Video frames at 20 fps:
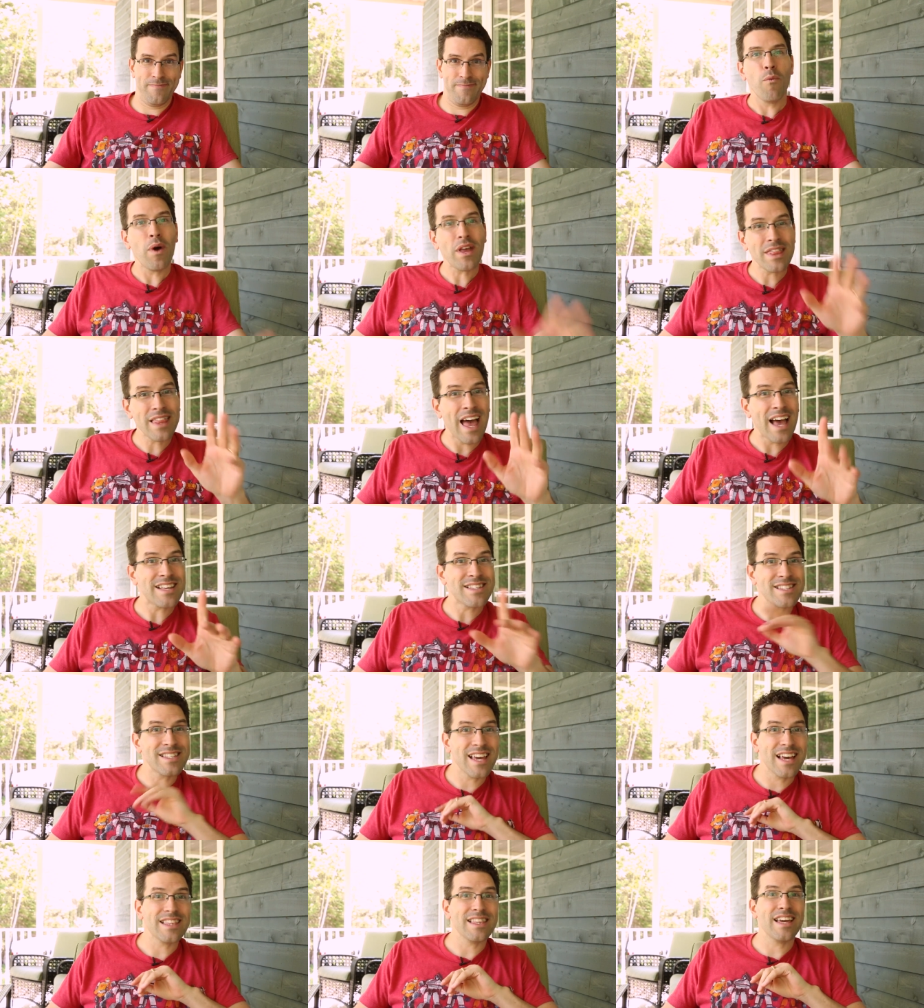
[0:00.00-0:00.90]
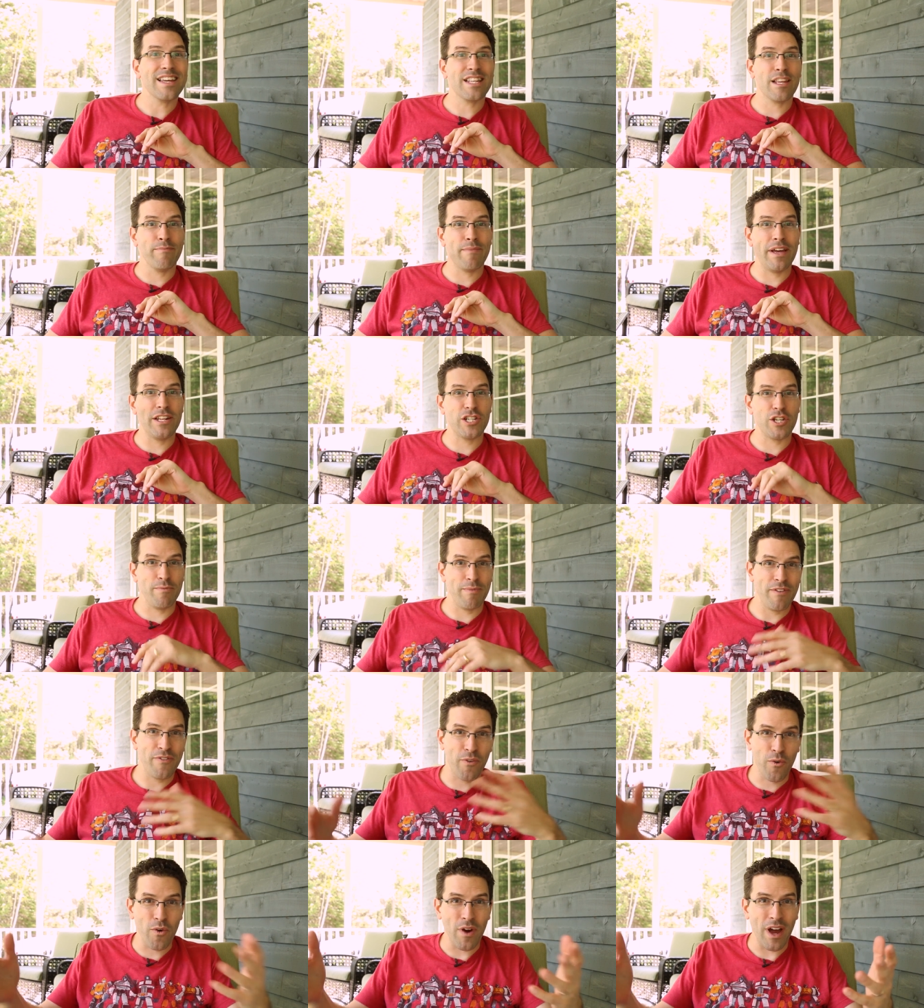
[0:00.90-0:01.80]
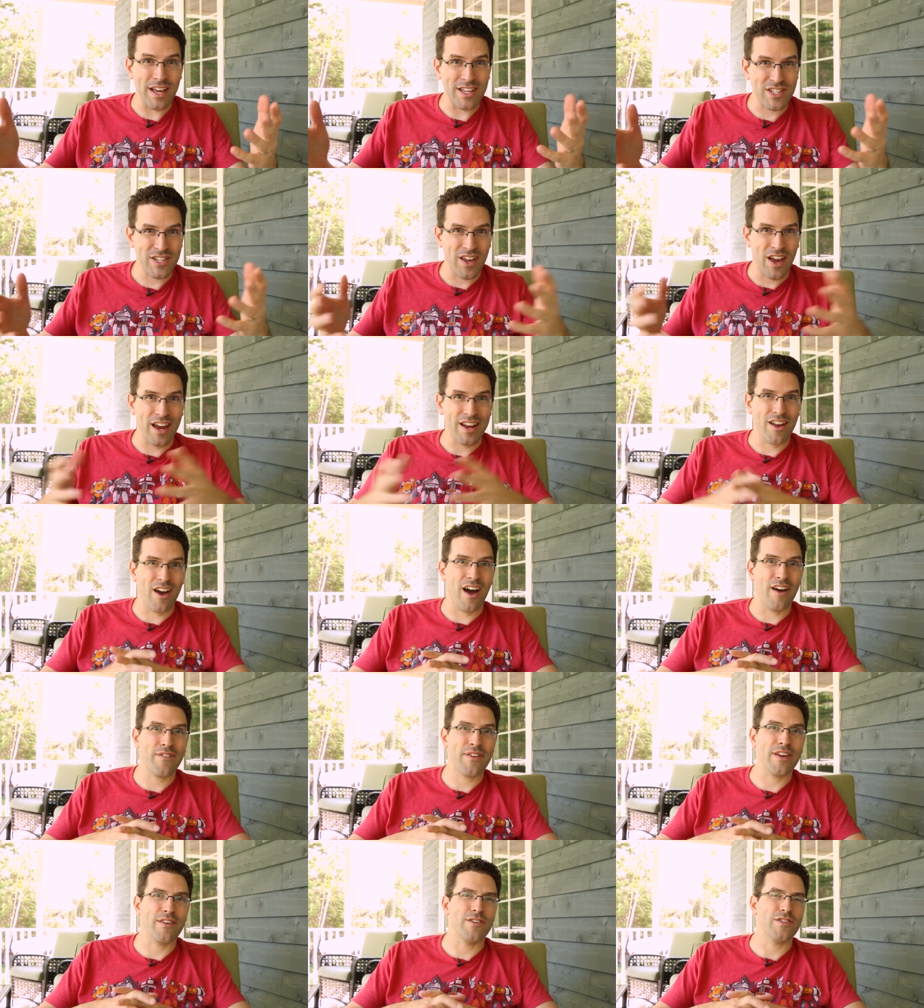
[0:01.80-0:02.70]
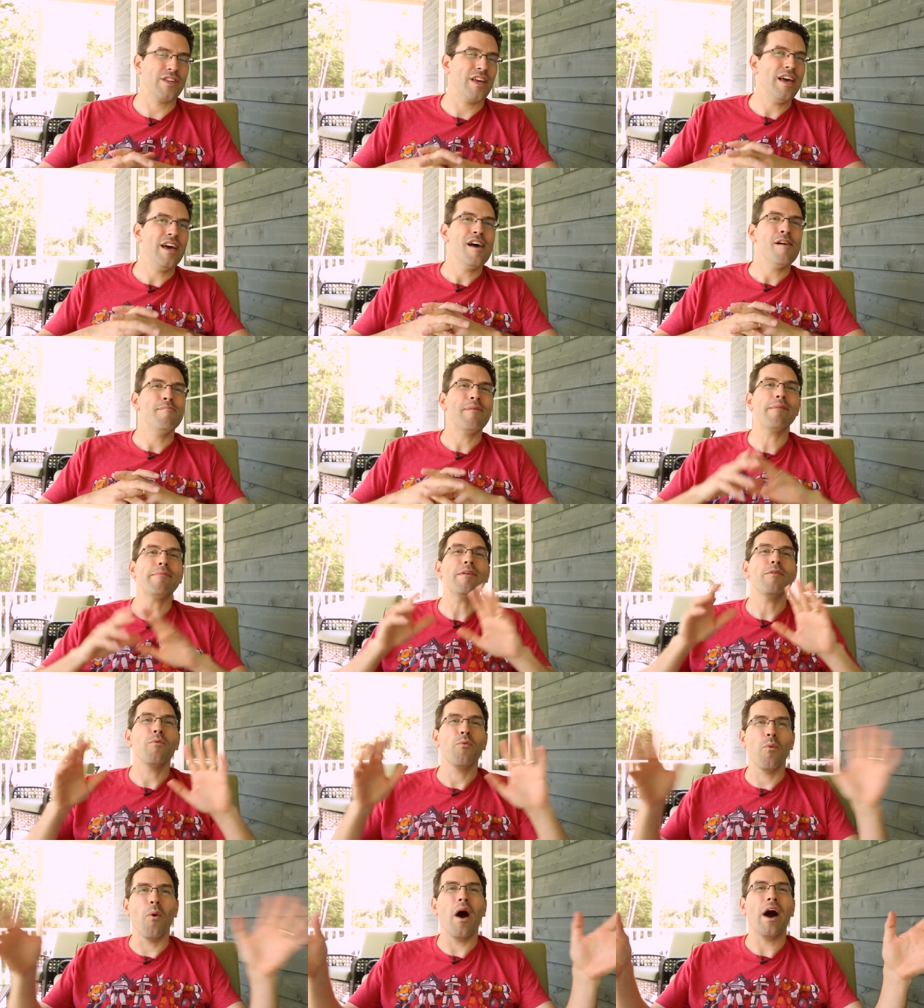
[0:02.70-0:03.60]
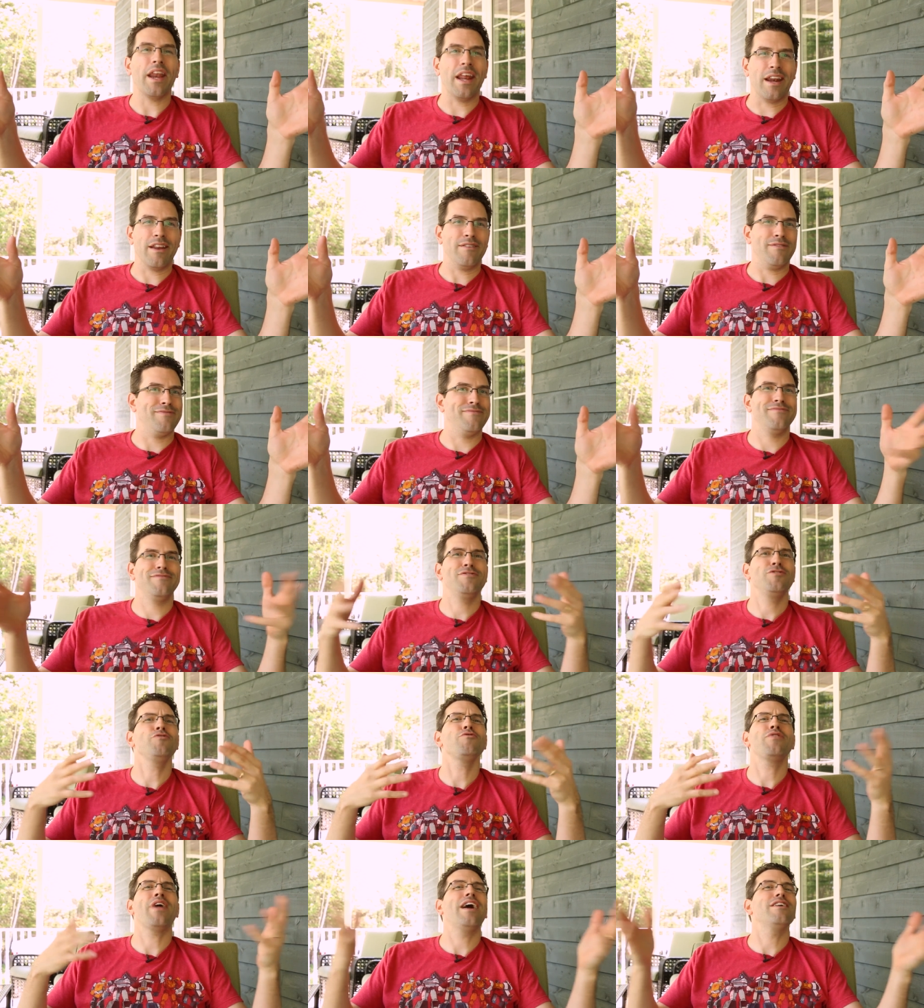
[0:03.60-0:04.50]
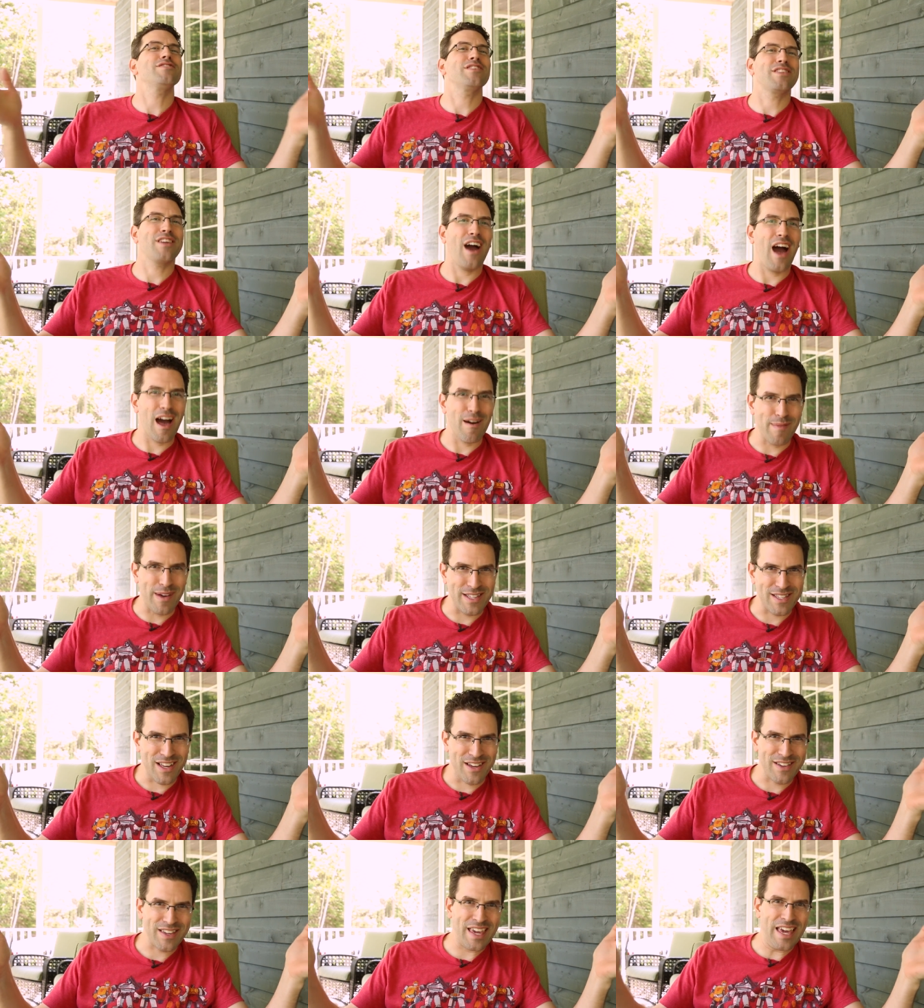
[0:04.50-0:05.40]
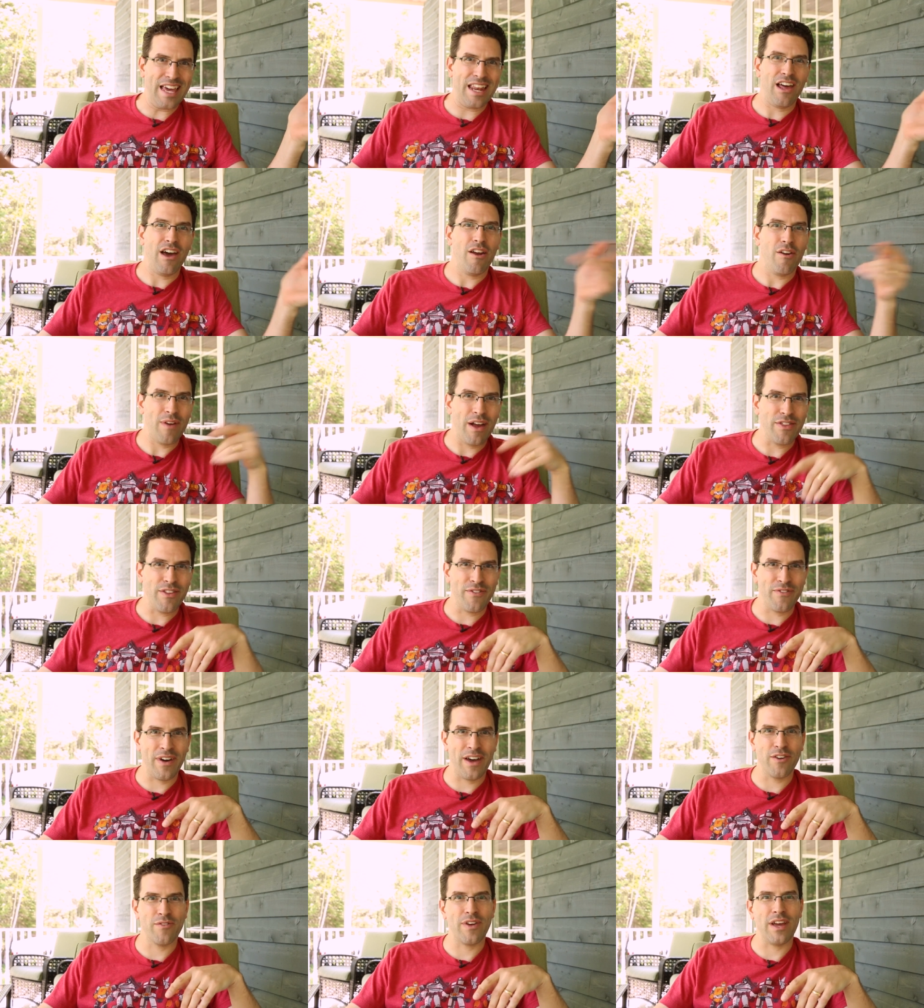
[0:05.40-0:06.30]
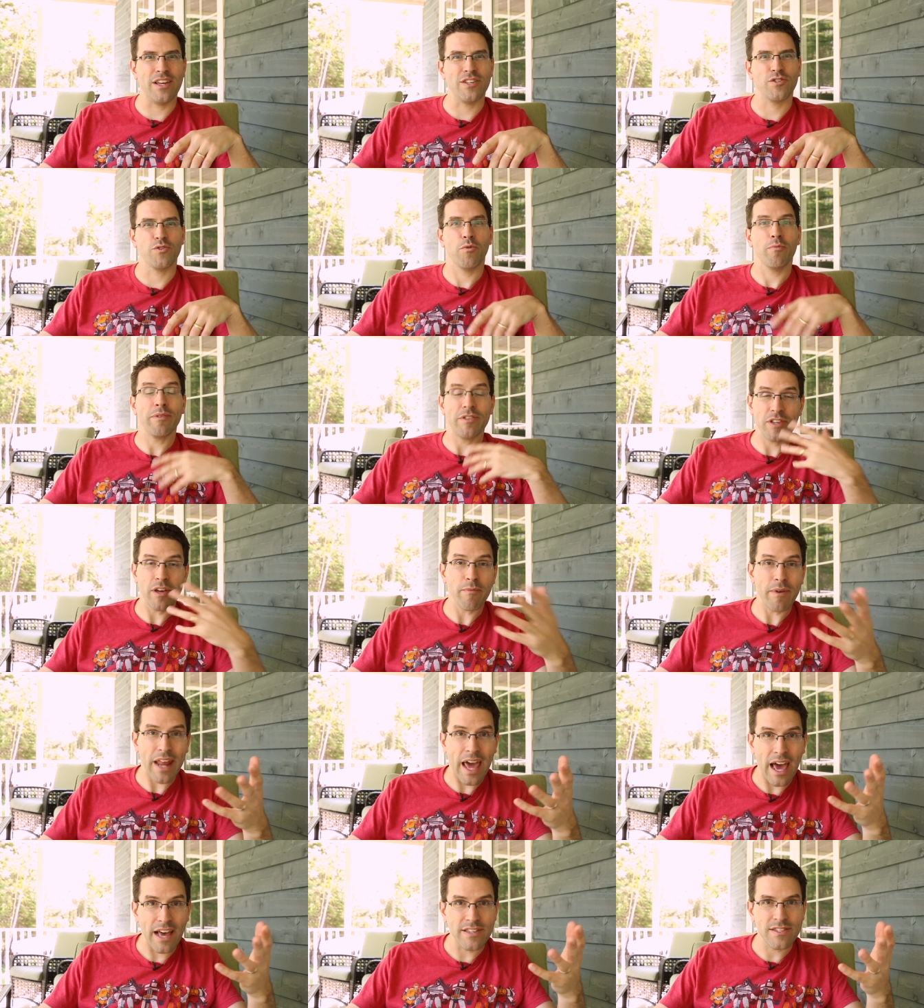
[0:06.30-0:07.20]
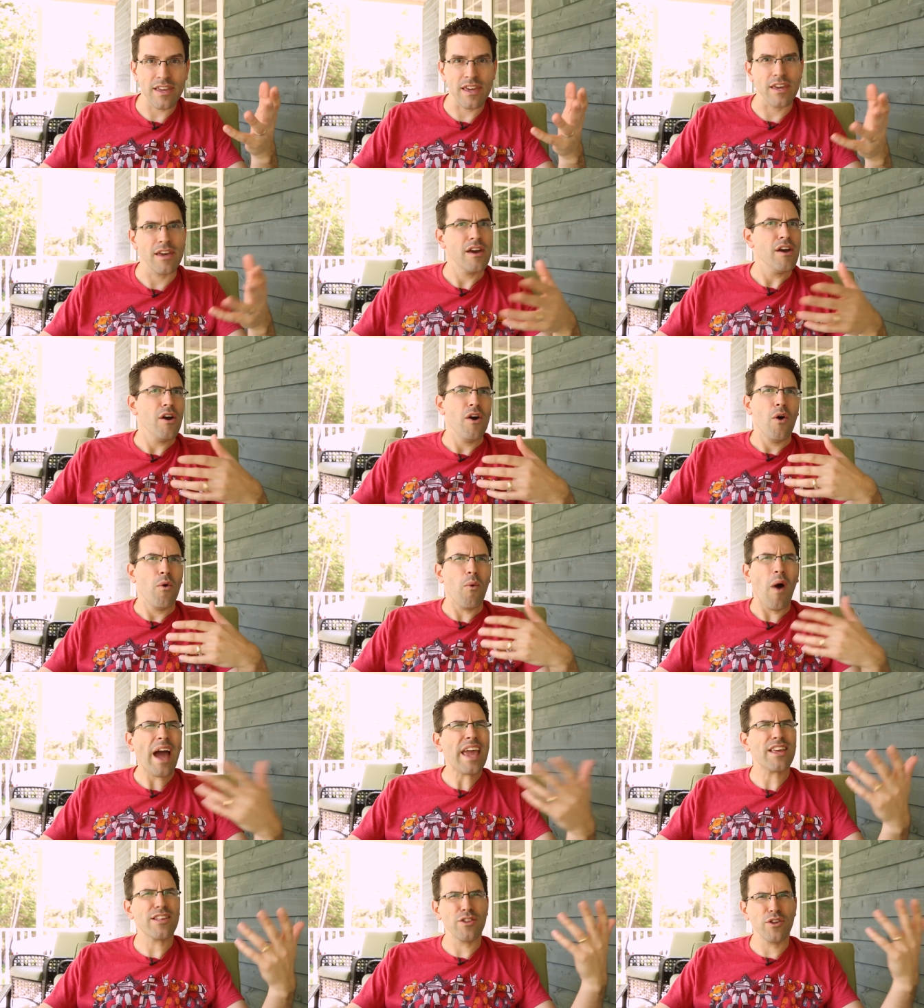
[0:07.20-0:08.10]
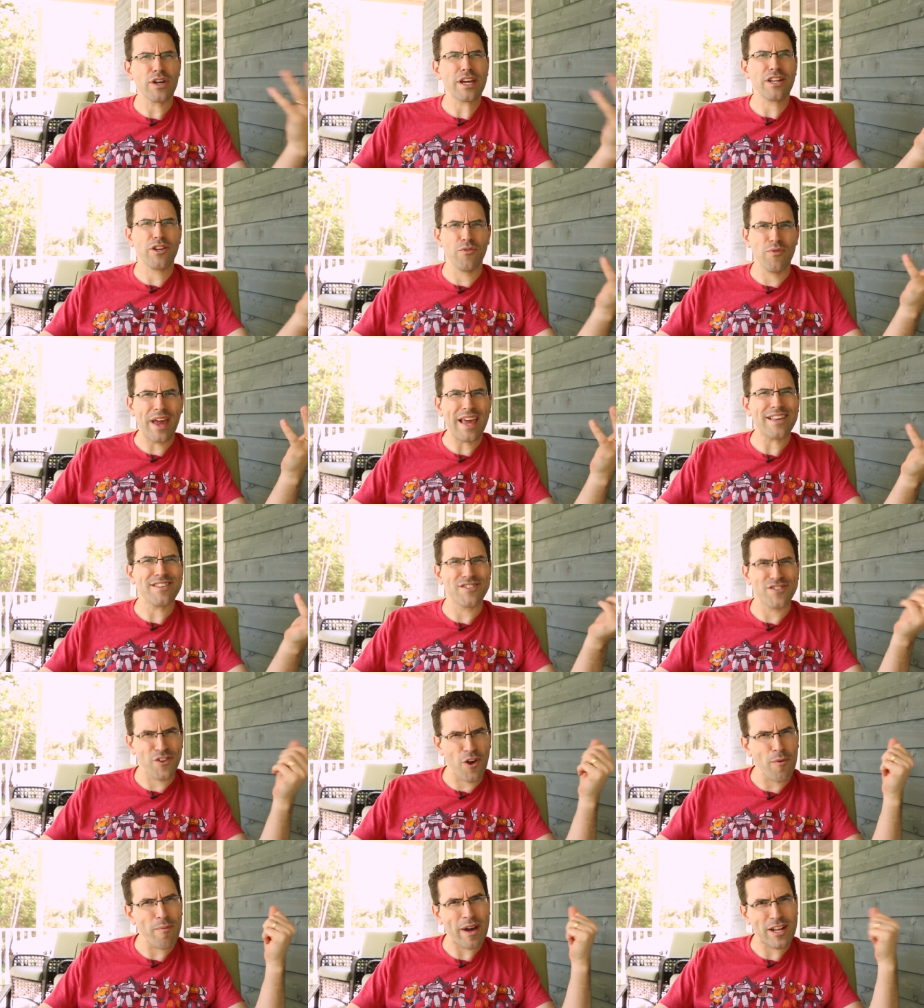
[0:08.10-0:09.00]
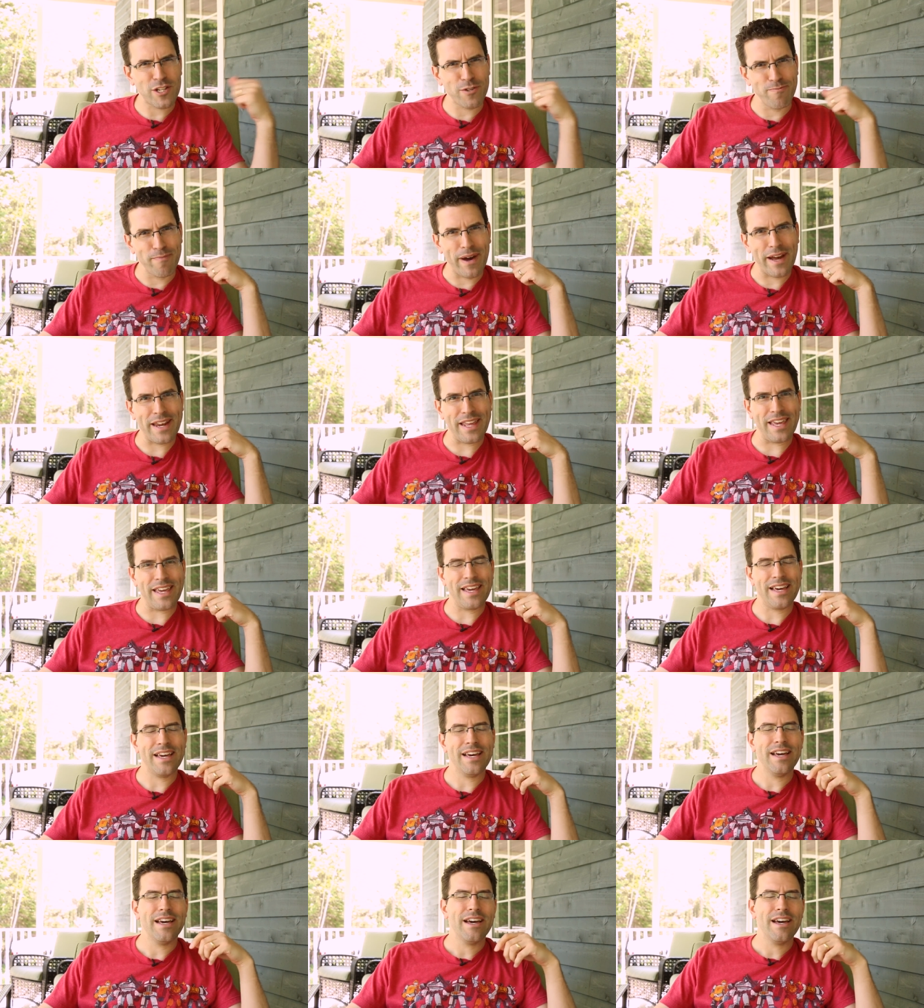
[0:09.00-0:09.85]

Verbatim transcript: One last thing I'd like to mention before I sign off here is maybe one out of 2,000 comments I'll get around the fundraiser will be someone asking, why are you looking to raise so much money?